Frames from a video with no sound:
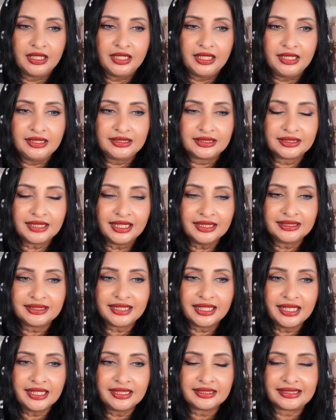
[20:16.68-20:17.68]
it starts
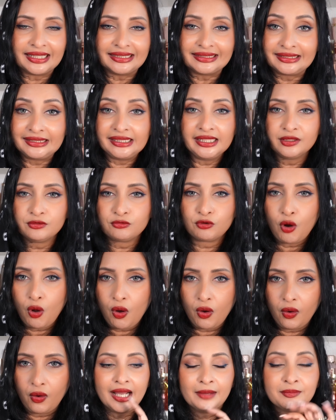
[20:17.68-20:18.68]
getting zesty and
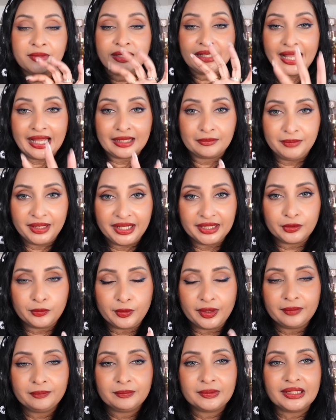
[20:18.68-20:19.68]
raw. I'm glad, by the
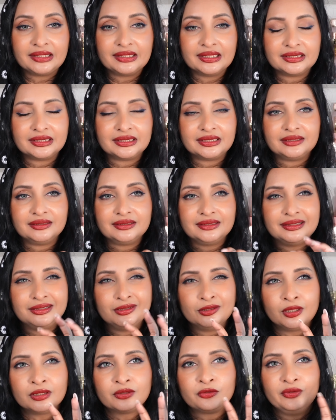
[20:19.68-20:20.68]
way, that is
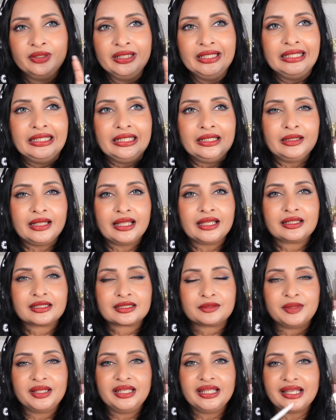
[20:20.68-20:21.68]
not really like
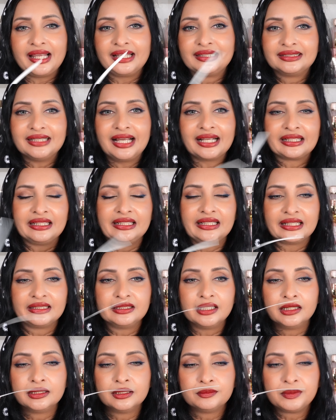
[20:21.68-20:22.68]
smelling exactly like
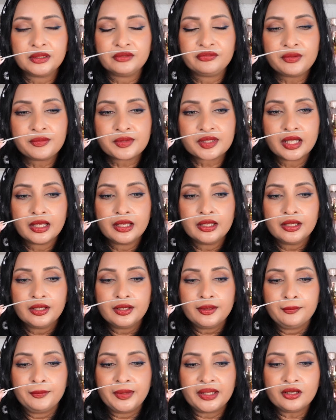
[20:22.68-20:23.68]
the other perfumes,
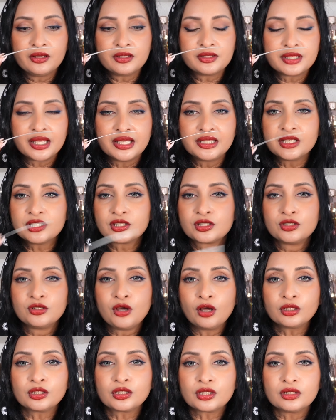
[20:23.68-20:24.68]
because it is
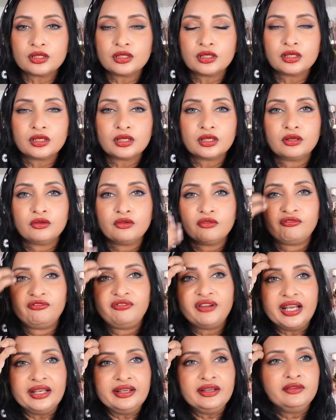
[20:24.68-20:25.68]
not
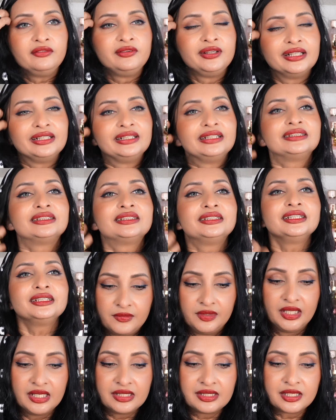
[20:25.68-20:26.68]
very realistic.
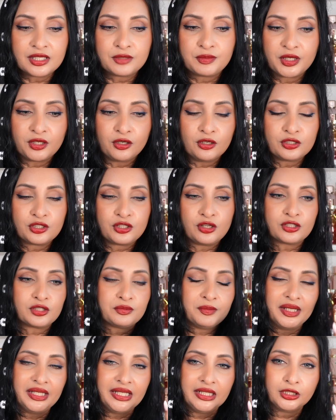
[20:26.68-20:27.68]
This is because you're
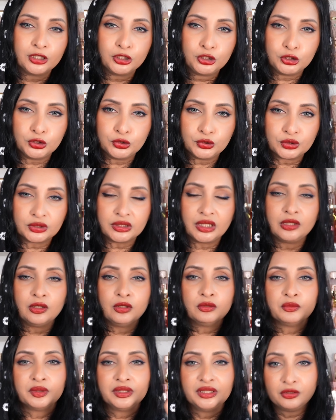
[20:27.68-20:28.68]
smelling the juice
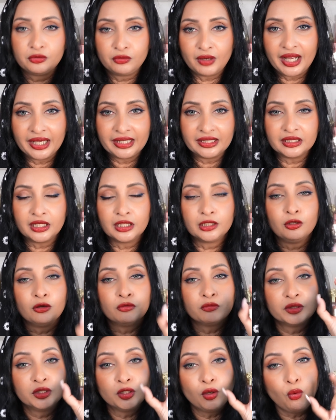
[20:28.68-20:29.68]
along with the rind,
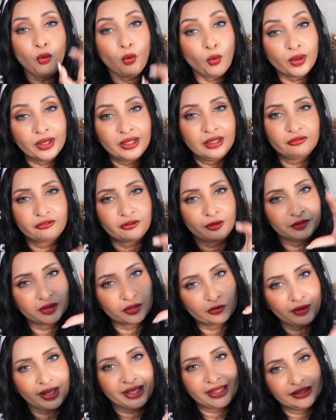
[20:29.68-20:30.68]
along with the oil from
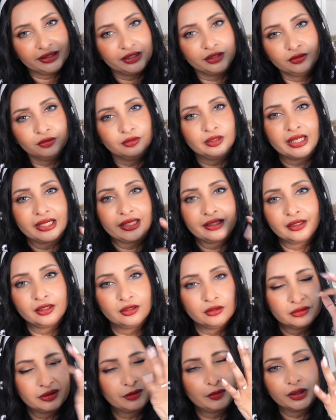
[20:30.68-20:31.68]
the rind, you know, like, you
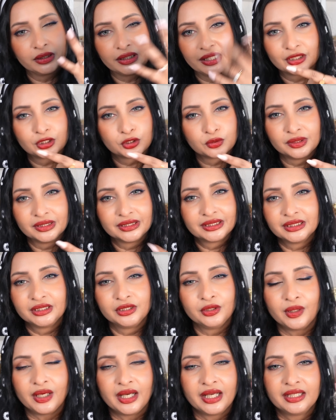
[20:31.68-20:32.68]
know, the one that squirts in
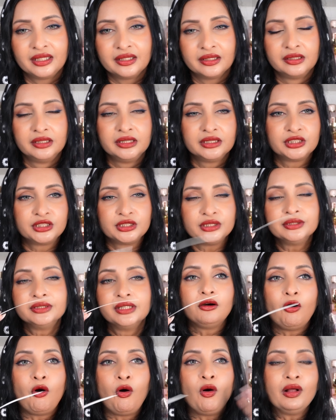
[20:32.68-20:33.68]
your eye and hurts you.
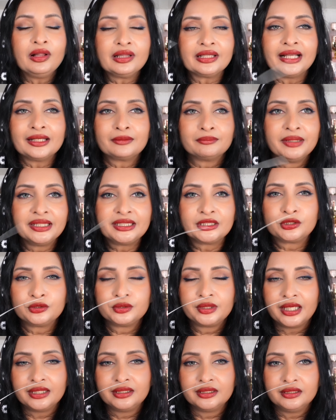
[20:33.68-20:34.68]
All that mixed
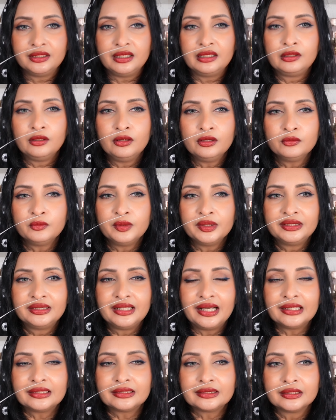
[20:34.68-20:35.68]
together along with
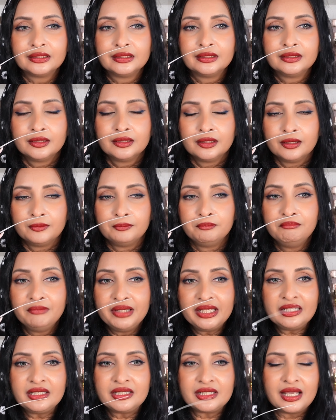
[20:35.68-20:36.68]
that
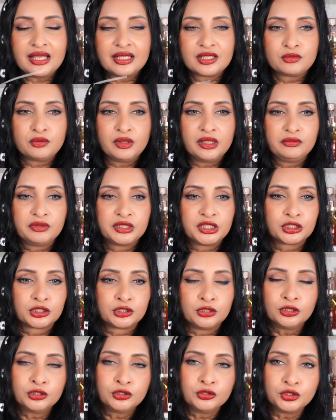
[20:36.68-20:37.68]
mint as well, which is
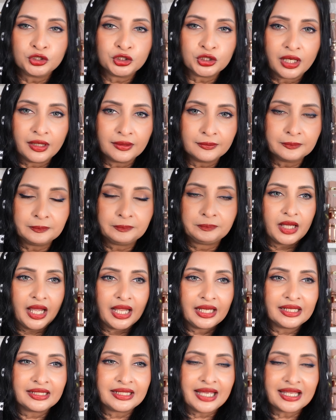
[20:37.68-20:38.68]
not too sharp,
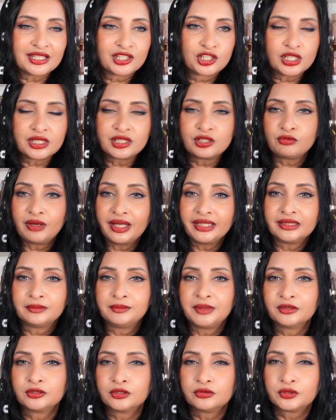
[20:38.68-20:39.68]
and it has just the right
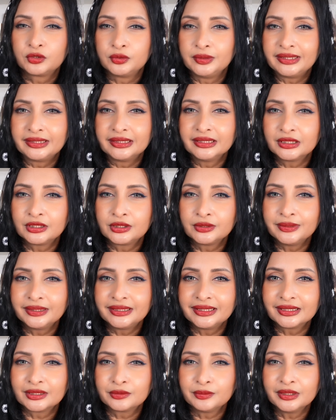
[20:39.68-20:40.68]
amount of sweetness to
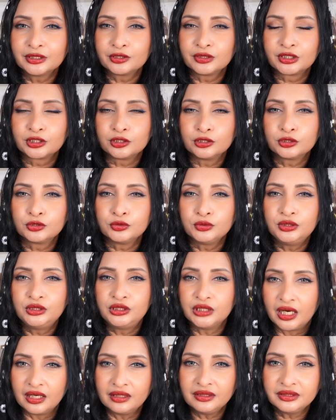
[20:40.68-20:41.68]
it as well, so it's not too
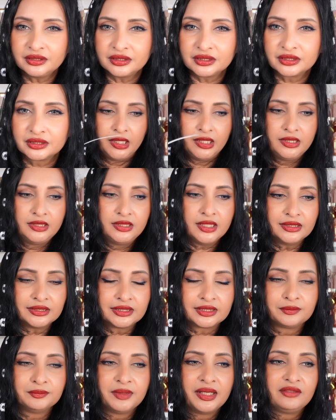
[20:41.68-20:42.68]
tart. It
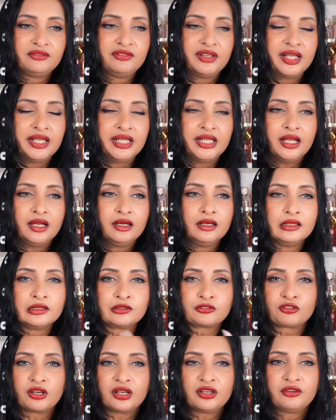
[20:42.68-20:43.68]
does smell very
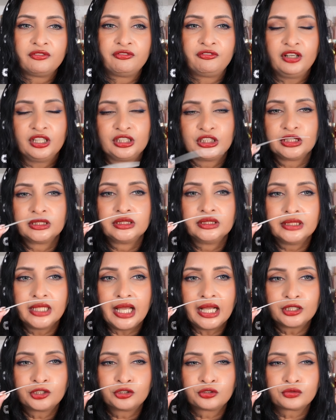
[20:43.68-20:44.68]
ultra refreshing,
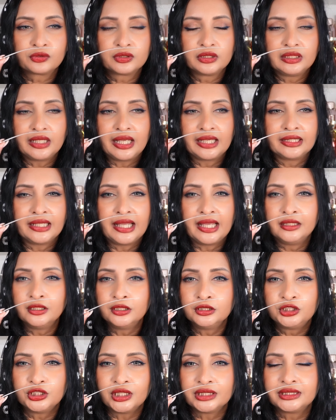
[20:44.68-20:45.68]
natural and
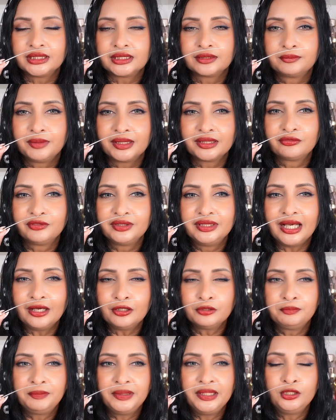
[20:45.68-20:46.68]
energetic, but
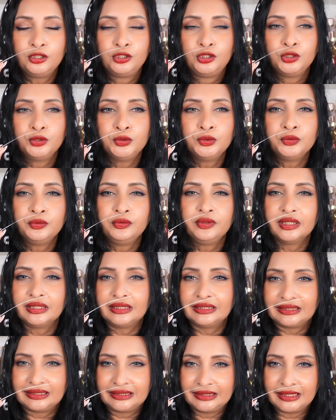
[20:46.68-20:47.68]
without being too
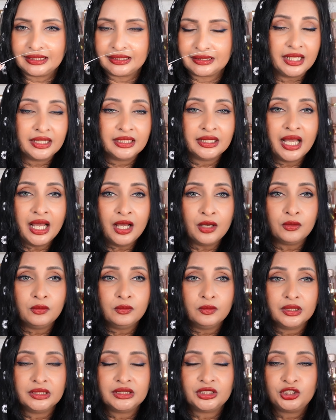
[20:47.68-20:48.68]
realistic. And
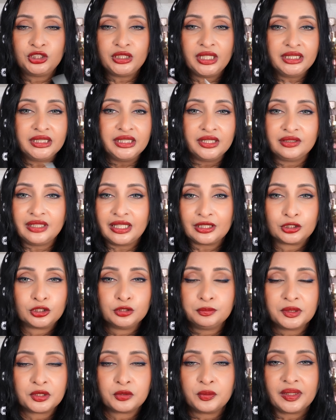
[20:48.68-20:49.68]
now it's changing like
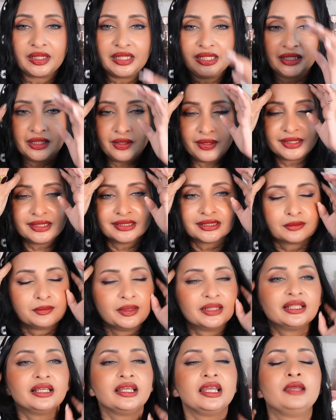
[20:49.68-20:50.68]
super quickly. Now I can
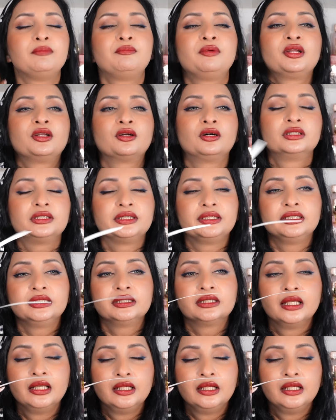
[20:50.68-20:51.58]
smell the apricot in it,